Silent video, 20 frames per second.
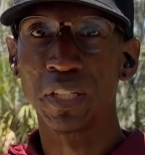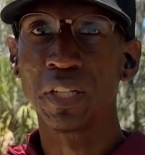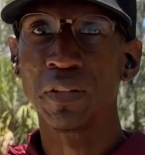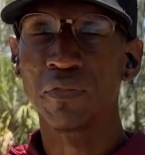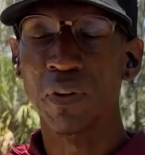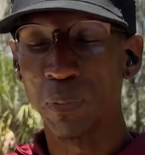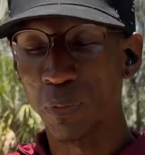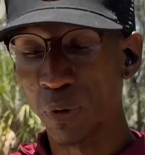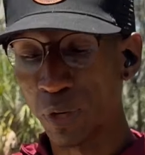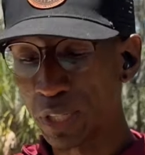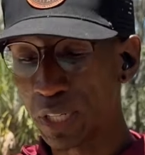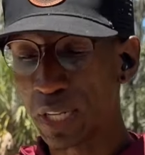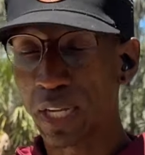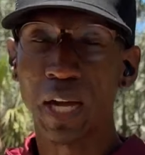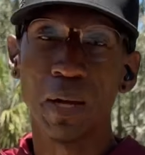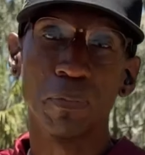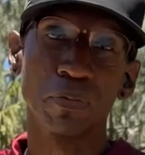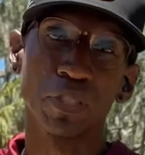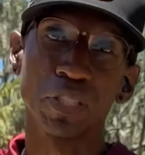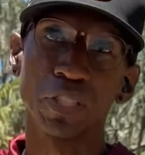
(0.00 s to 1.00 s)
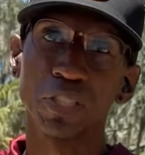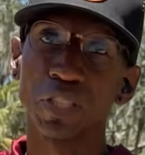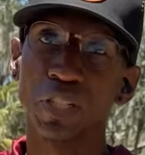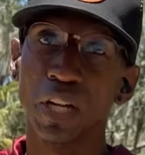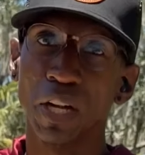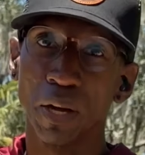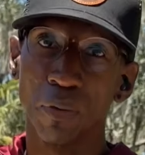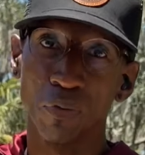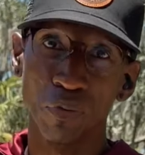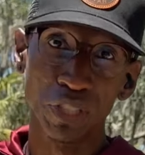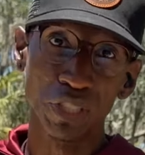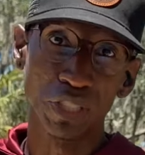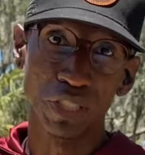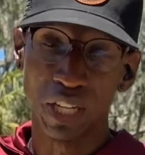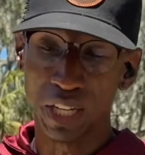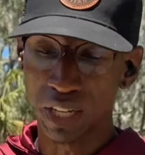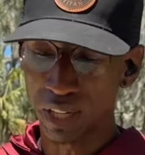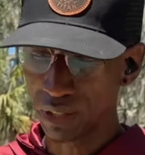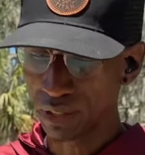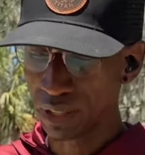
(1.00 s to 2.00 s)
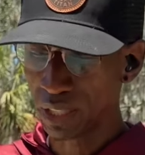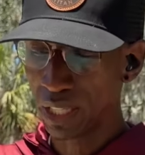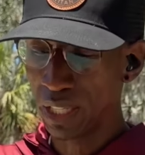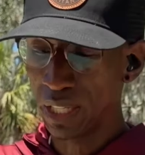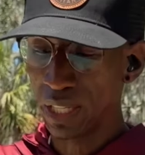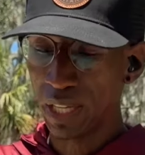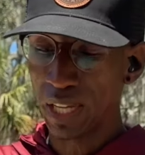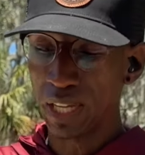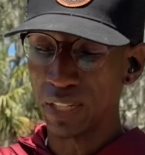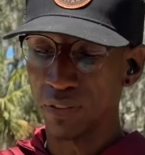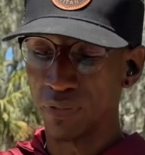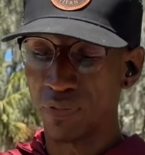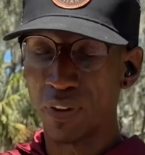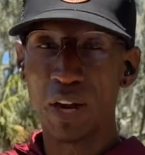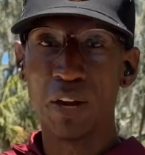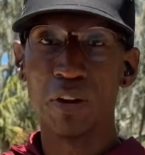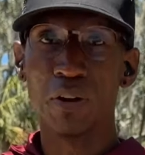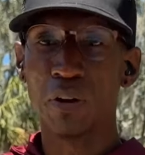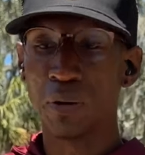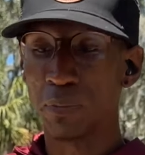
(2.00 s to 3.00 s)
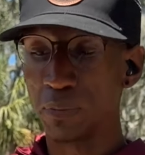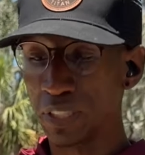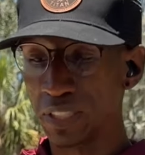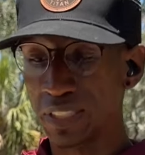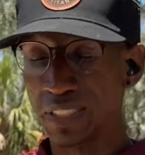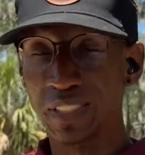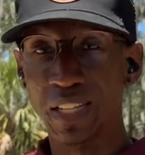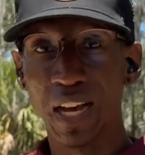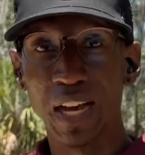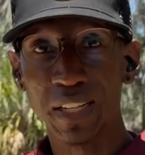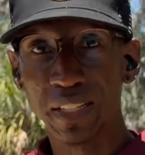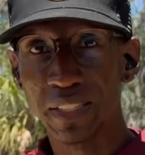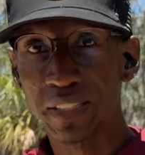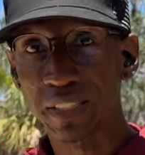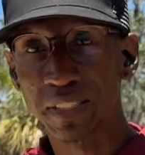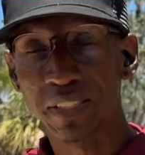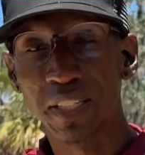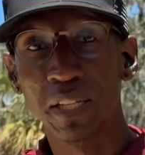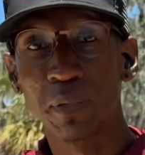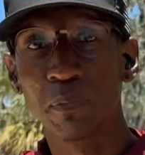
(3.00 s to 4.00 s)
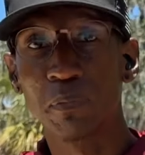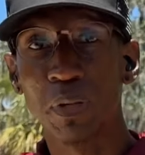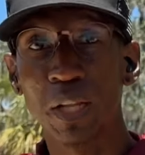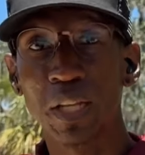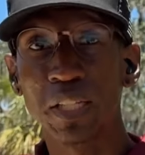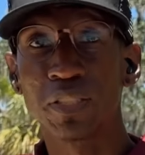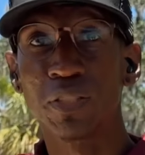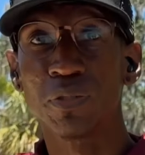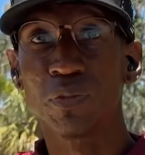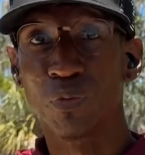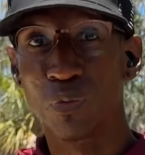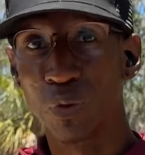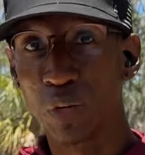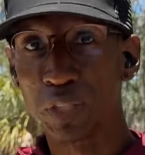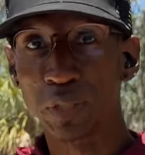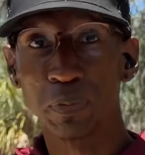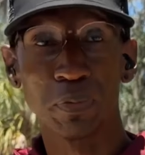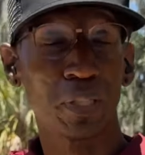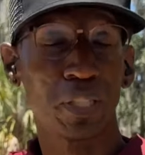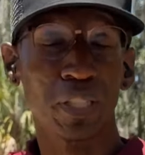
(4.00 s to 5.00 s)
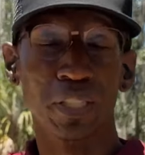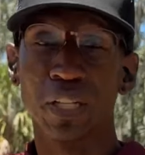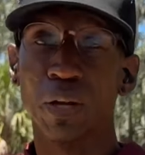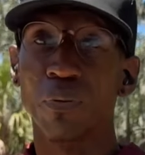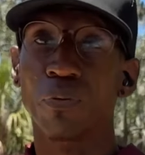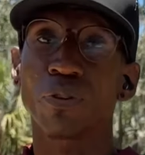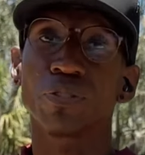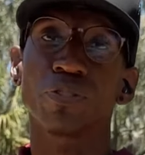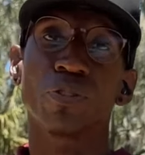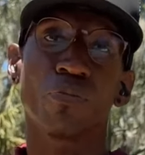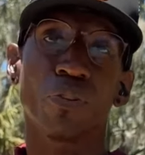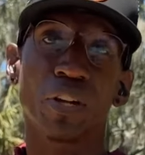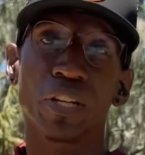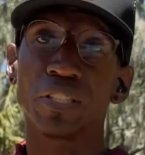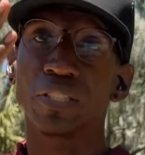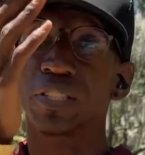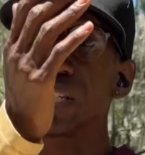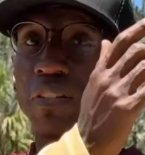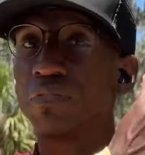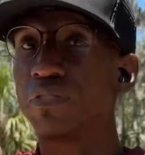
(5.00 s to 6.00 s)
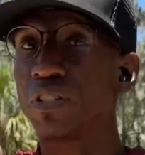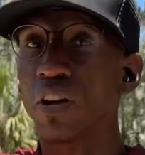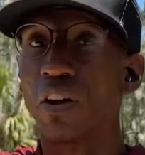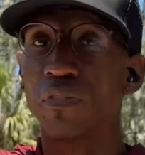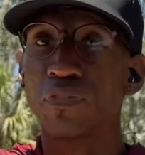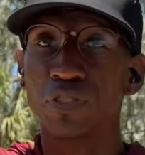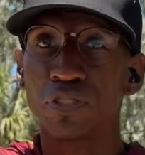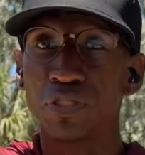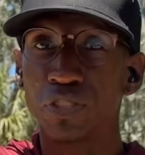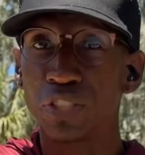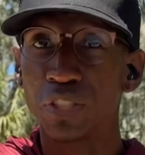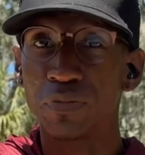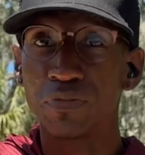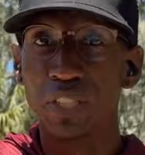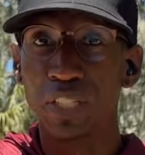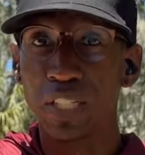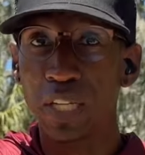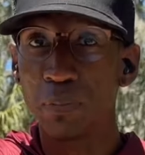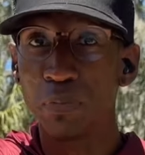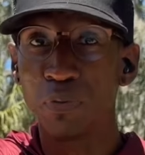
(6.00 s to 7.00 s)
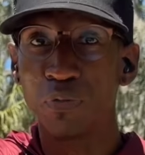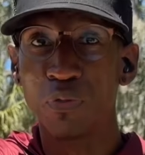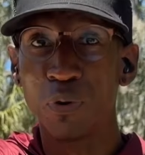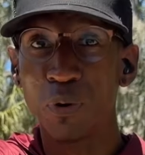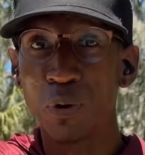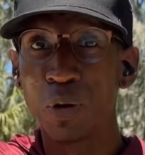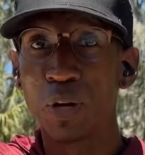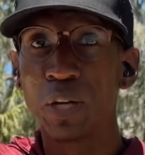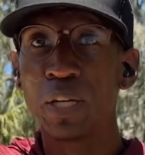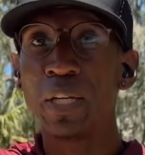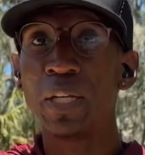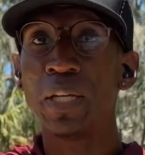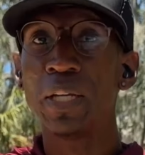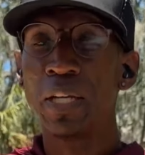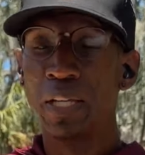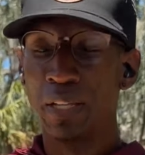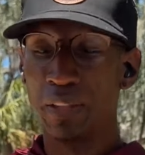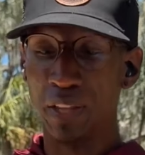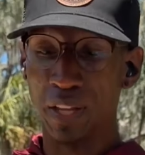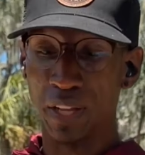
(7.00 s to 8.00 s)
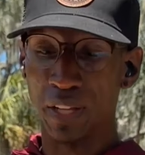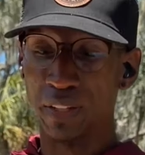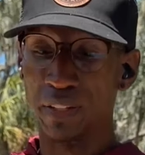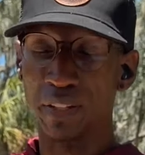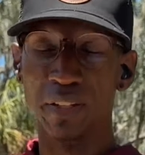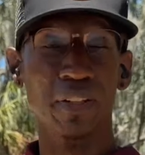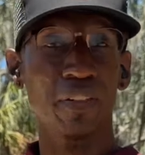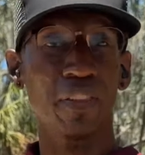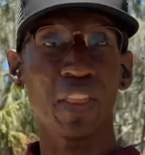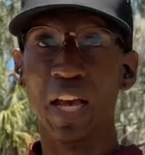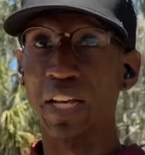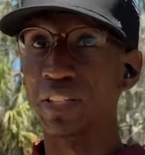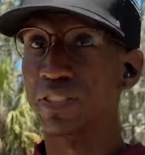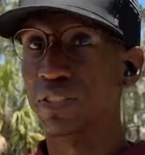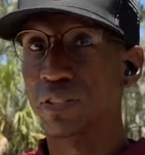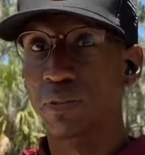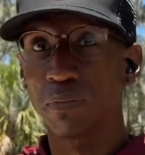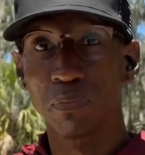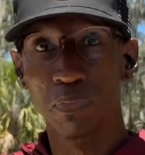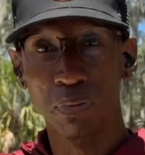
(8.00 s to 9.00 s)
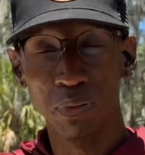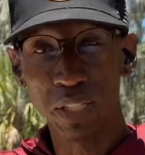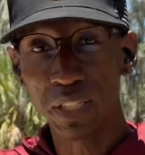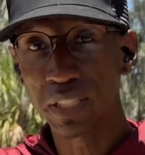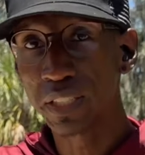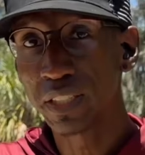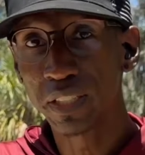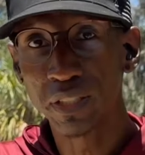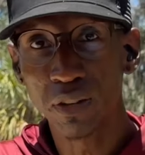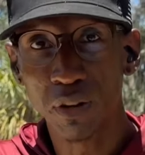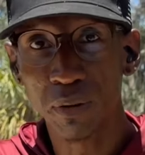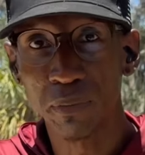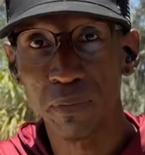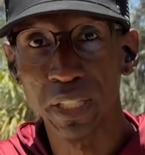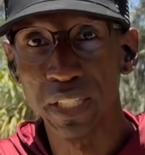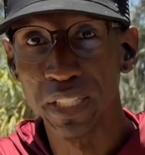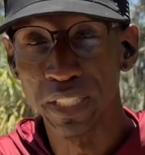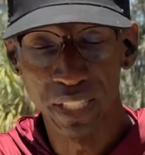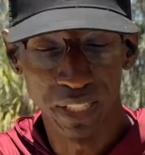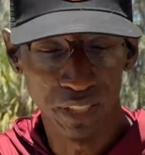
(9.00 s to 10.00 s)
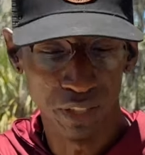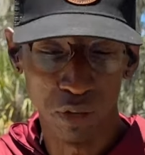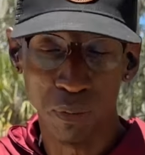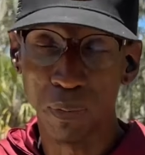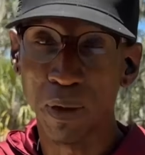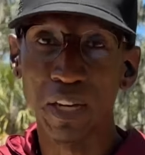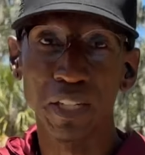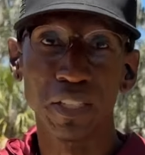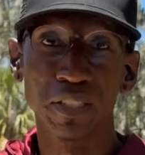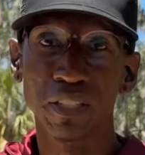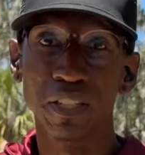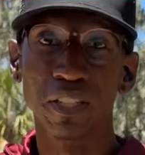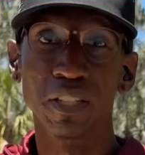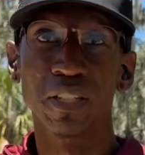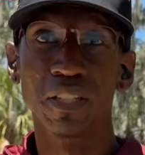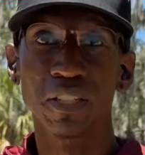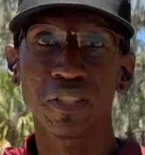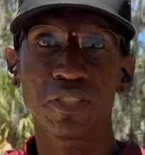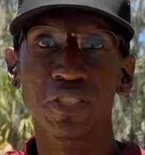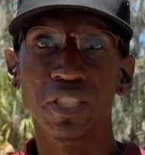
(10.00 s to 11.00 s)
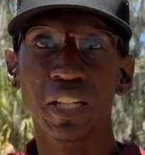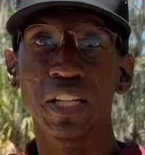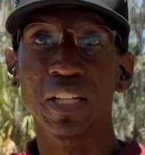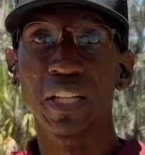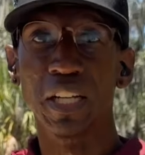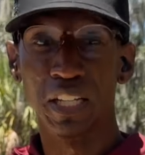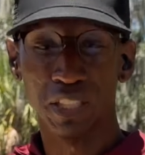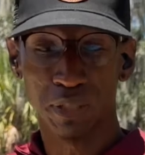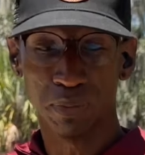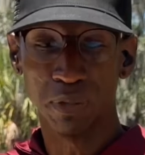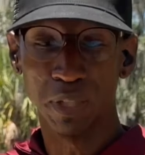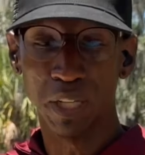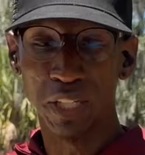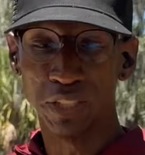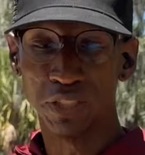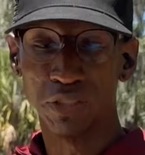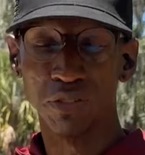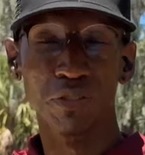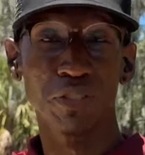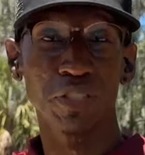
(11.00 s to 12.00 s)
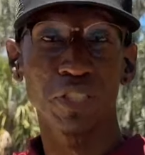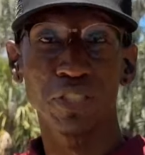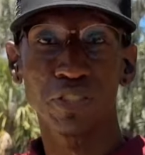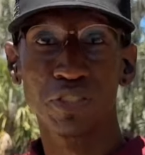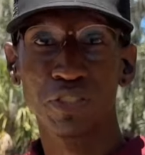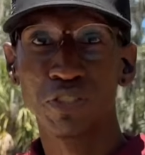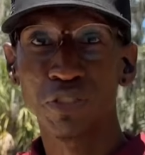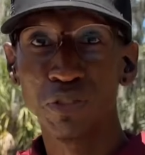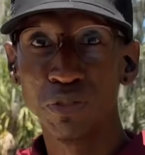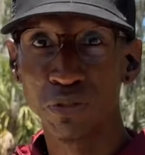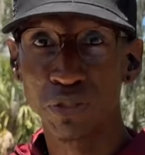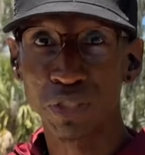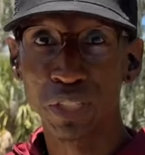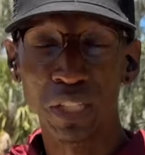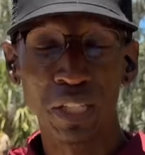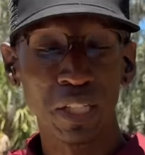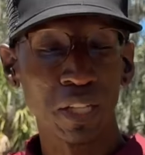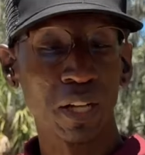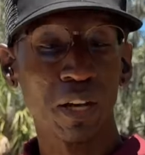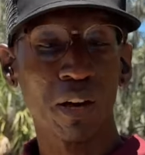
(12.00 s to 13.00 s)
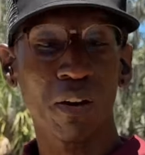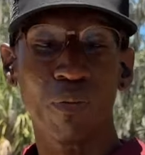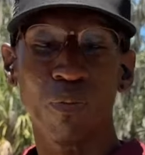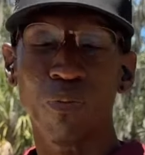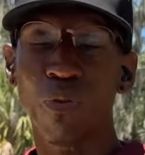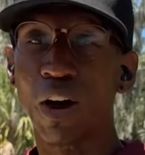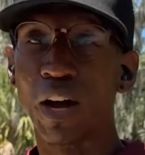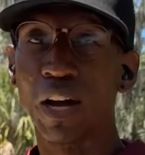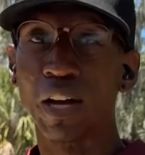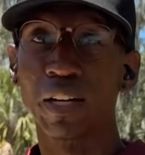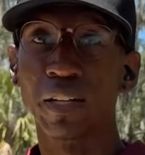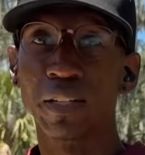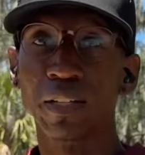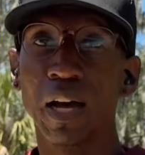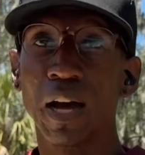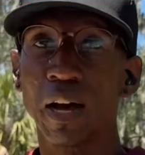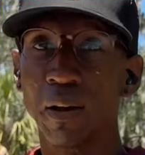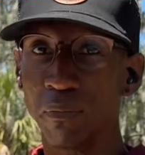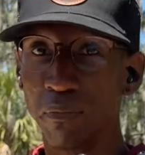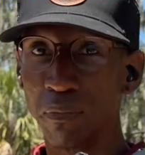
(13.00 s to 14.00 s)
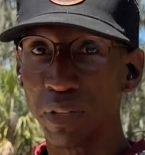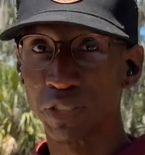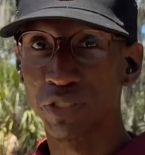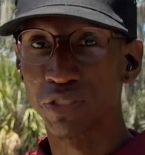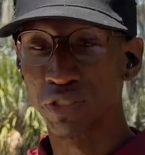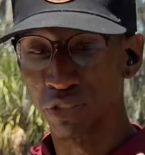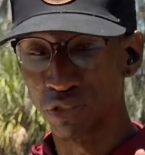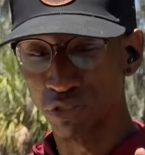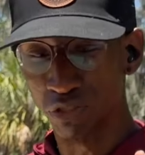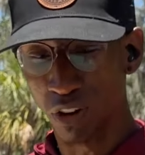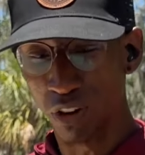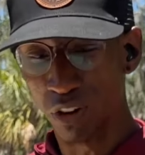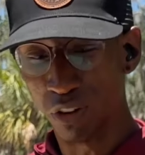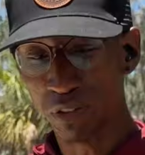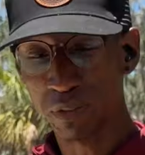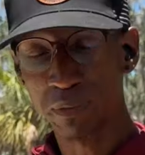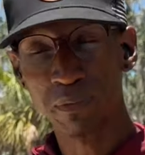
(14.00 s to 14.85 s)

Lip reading: If I'm running a competition and I reach down and the firearm is not in the same place as it was because I worked a range safety officer shift the day before, then that's completely on me, and nobody is gonna understand the explanation or the excuse of why I missed a draw.